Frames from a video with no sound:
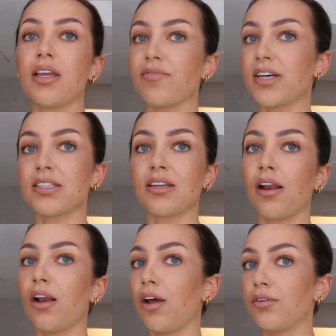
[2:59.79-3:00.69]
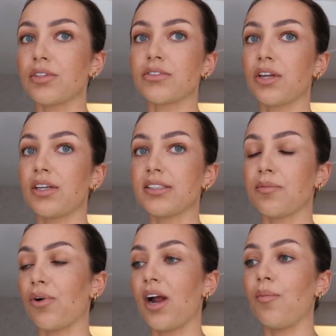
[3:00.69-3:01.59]
invested in a load of sunnies
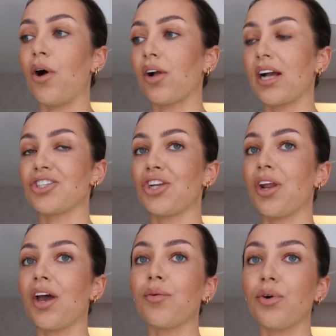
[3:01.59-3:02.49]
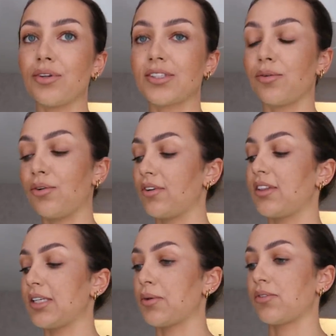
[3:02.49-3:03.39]
in Primark, as you know, also
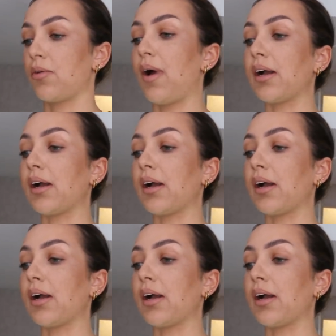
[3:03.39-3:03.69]
ordered these ones from